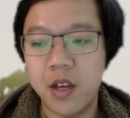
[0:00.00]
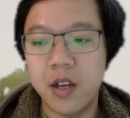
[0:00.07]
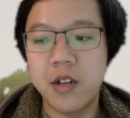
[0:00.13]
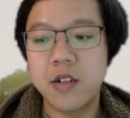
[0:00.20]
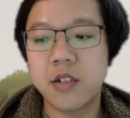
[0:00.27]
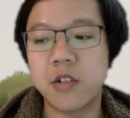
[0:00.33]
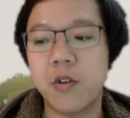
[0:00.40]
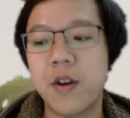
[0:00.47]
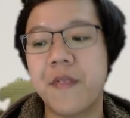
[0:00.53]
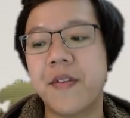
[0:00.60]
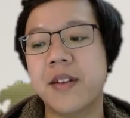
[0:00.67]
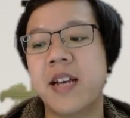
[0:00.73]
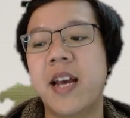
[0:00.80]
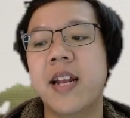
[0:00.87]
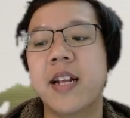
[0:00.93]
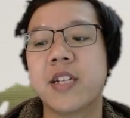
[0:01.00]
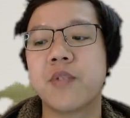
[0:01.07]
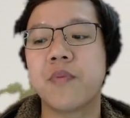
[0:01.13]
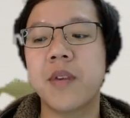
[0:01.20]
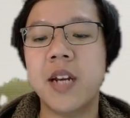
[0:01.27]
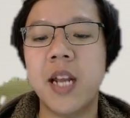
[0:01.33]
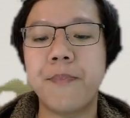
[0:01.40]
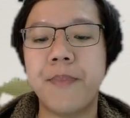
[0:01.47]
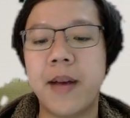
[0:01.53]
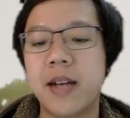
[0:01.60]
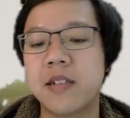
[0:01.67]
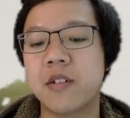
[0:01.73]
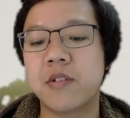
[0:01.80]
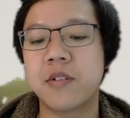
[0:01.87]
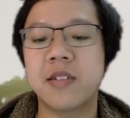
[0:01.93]
So in this hand, it's really
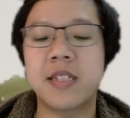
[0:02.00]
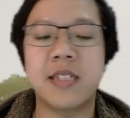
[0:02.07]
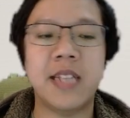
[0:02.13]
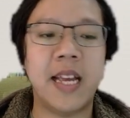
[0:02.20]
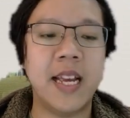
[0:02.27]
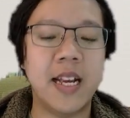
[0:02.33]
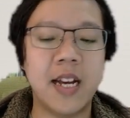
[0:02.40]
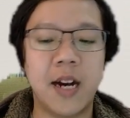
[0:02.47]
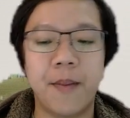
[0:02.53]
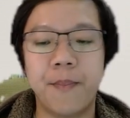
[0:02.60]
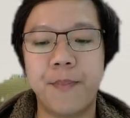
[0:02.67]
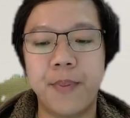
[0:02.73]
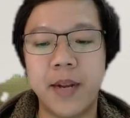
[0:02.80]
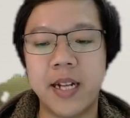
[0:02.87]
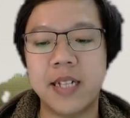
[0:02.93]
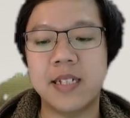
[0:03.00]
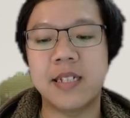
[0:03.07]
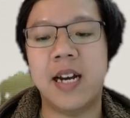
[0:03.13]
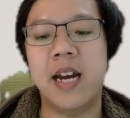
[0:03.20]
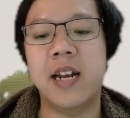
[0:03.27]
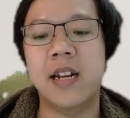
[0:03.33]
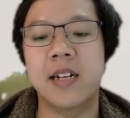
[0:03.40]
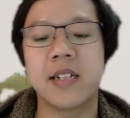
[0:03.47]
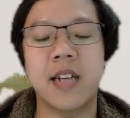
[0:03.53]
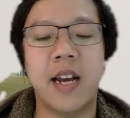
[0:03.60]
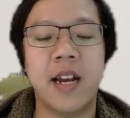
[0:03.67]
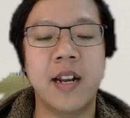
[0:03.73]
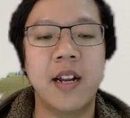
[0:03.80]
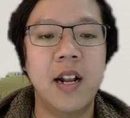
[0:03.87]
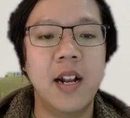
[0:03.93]
best to stay complete silent,
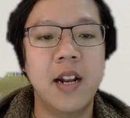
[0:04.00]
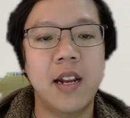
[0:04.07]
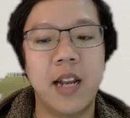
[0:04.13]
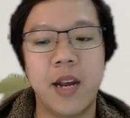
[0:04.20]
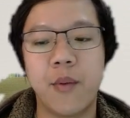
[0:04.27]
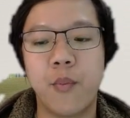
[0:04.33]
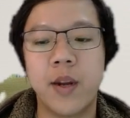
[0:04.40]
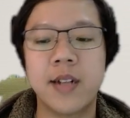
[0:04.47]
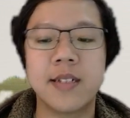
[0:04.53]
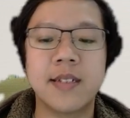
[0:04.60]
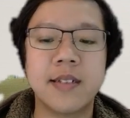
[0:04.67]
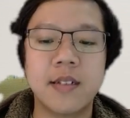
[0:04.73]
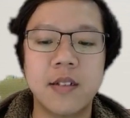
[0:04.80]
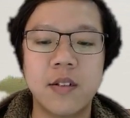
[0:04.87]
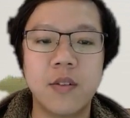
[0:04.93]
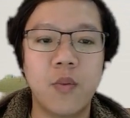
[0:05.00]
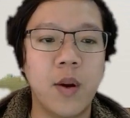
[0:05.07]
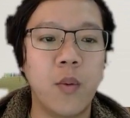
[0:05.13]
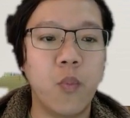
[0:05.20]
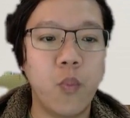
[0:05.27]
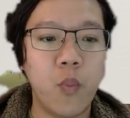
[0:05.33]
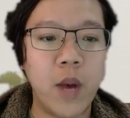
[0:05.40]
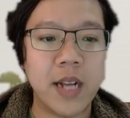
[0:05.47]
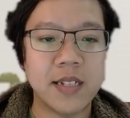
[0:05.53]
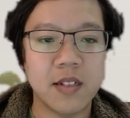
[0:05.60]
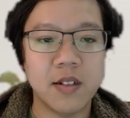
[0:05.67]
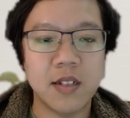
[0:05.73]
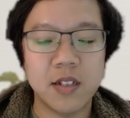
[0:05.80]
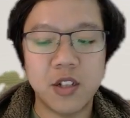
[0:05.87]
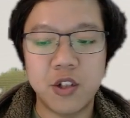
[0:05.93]
and when
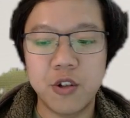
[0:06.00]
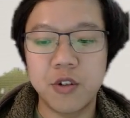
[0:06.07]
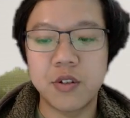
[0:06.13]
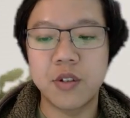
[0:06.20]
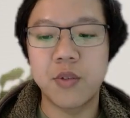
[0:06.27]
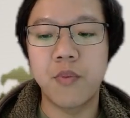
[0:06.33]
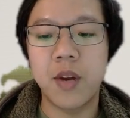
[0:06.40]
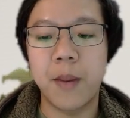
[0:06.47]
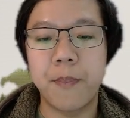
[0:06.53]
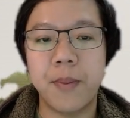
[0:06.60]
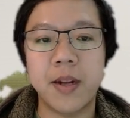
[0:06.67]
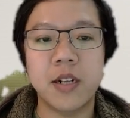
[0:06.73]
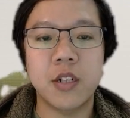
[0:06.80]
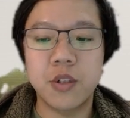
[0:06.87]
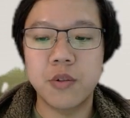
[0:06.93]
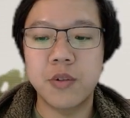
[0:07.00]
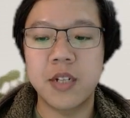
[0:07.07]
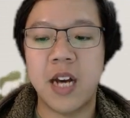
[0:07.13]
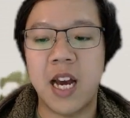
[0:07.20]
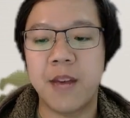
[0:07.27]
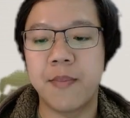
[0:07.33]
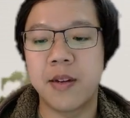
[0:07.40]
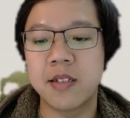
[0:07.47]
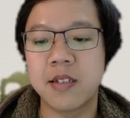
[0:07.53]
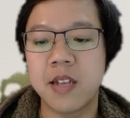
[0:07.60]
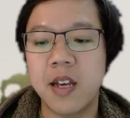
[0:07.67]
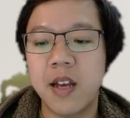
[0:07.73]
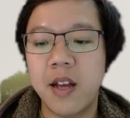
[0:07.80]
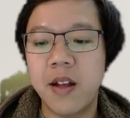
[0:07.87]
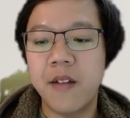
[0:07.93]
West choose to rebid 2
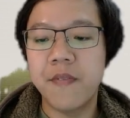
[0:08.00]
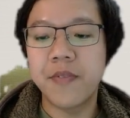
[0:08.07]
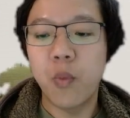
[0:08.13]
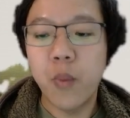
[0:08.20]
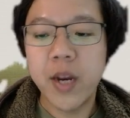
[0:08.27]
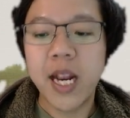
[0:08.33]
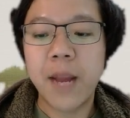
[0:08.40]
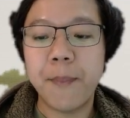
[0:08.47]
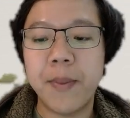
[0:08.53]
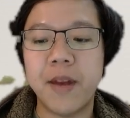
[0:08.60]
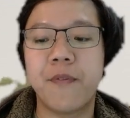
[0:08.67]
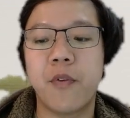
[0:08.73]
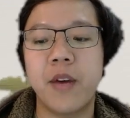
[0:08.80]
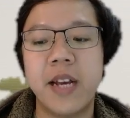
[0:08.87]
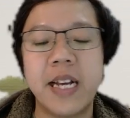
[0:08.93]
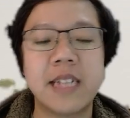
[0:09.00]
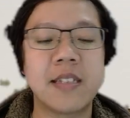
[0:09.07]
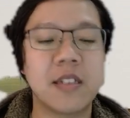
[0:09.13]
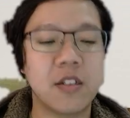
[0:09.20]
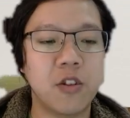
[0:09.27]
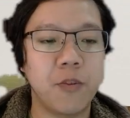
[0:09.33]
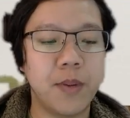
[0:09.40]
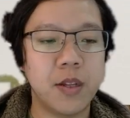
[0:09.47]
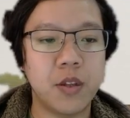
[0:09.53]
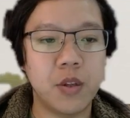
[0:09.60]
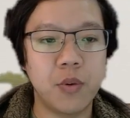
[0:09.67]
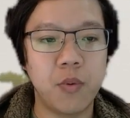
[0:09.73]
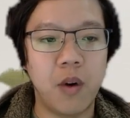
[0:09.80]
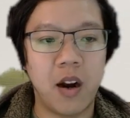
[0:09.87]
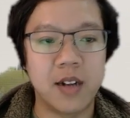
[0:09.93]
diamonds, the winning bid for East is to bid
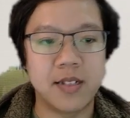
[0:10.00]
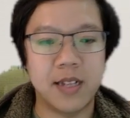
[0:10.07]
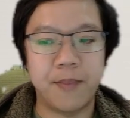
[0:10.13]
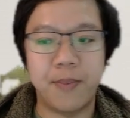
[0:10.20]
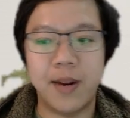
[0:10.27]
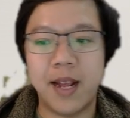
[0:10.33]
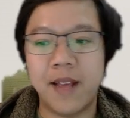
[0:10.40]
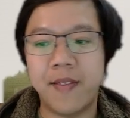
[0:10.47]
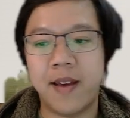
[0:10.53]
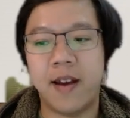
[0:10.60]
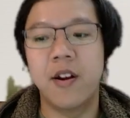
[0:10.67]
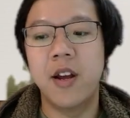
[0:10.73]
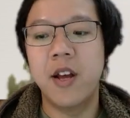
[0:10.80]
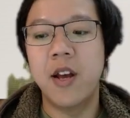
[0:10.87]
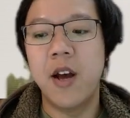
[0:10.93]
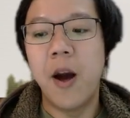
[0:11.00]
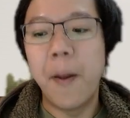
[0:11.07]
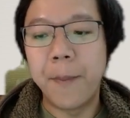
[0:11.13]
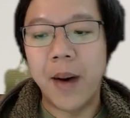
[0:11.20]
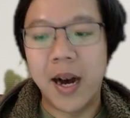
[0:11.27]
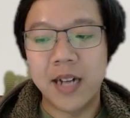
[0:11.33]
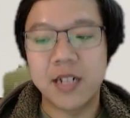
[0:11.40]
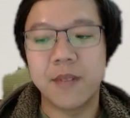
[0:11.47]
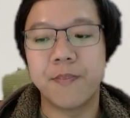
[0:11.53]
2 hearts and play there. But